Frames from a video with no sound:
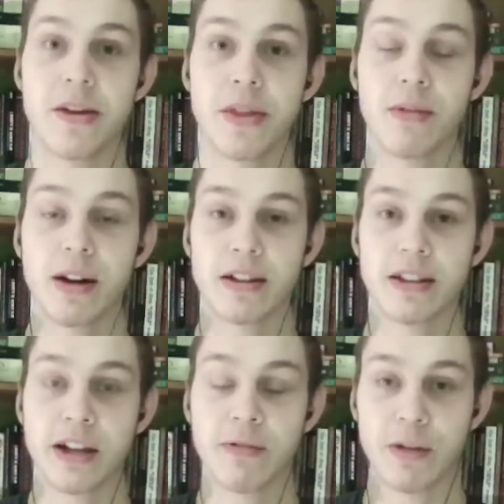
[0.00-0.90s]
they want to
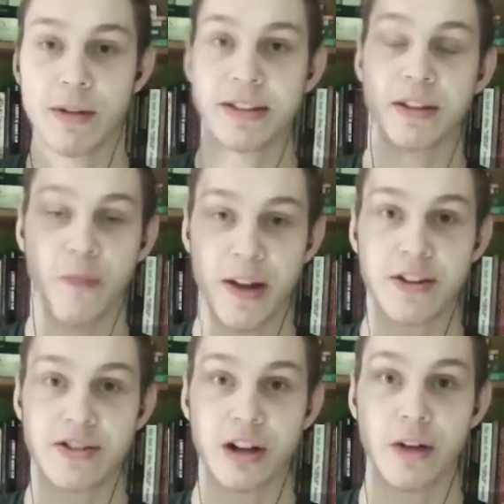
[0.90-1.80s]
take away your right to defend
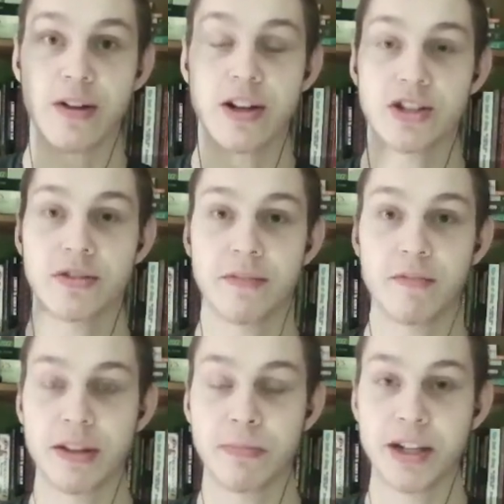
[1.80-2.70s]
yourself, so then
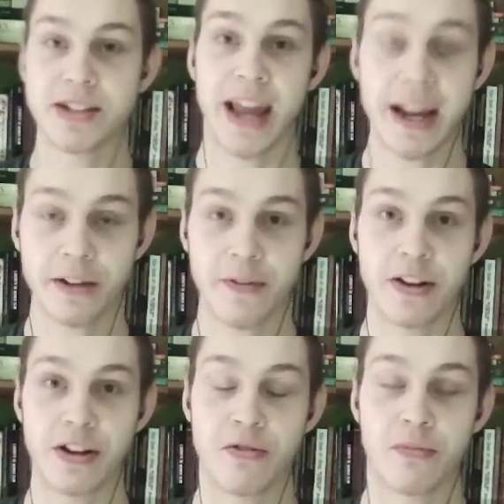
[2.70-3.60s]
when the police can't
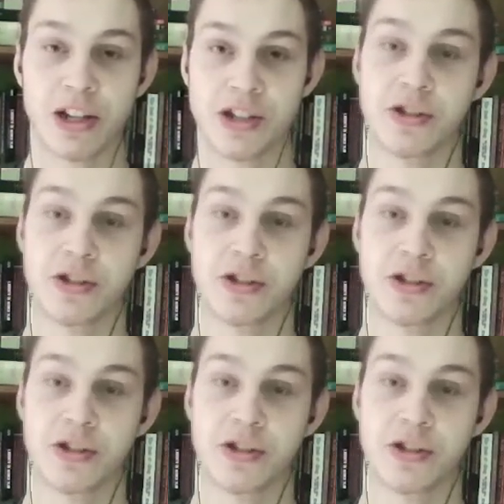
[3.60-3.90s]
defend you because there's